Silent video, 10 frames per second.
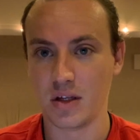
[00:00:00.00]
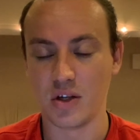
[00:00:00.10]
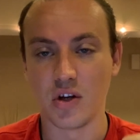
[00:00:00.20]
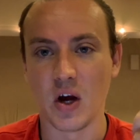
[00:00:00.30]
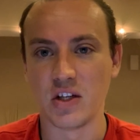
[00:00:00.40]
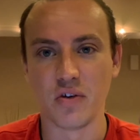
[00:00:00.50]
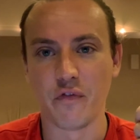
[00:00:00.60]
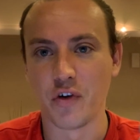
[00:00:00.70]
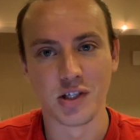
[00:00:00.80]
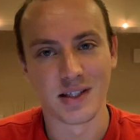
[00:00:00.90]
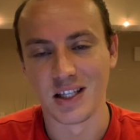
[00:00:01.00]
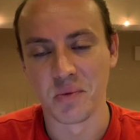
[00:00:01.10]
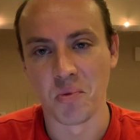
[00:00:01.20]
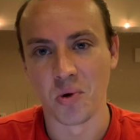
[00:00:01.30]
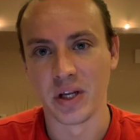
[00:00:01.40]
You know, I do it first thing in the
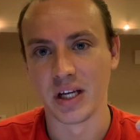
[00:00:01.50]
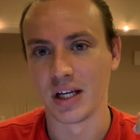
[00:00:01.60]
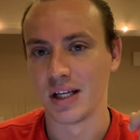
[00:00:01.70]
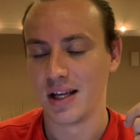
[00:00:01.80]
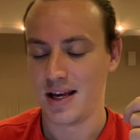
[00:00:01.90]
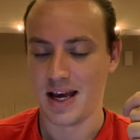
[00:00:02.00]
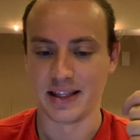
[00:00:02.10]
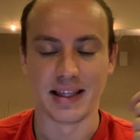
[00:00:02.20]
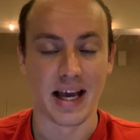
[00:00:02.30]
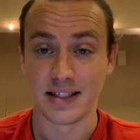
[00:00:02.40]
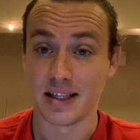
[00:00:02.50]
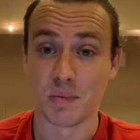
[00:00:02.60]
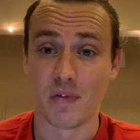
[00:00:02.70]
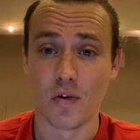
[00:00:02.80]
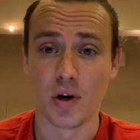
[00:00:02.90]
morning and last thing
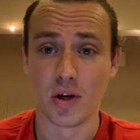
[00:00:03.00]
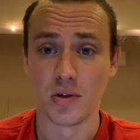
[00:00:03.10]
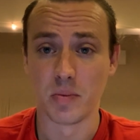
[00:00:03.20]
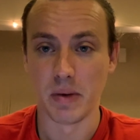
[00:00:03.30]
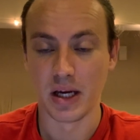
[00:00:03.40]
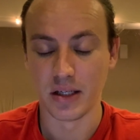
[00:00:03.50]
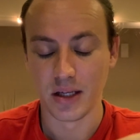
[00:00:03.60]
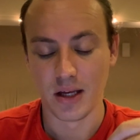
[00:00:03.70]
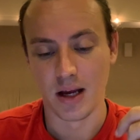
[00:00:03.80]
before I go to bed.